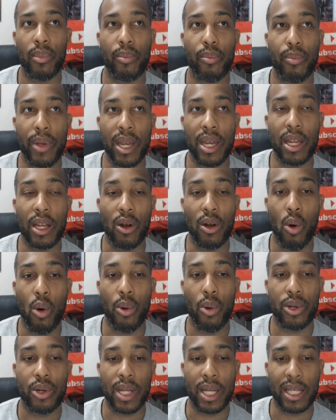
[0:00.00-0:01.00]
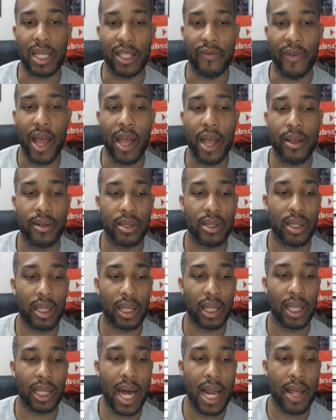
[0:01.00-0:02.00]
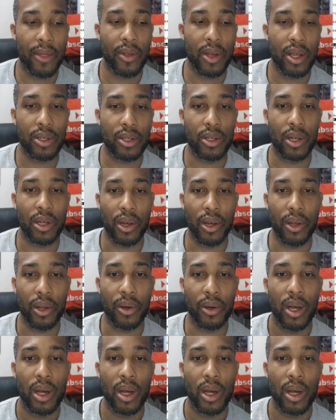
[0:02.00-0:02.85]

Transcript: pending orders at these values. There's a lot of things you can do.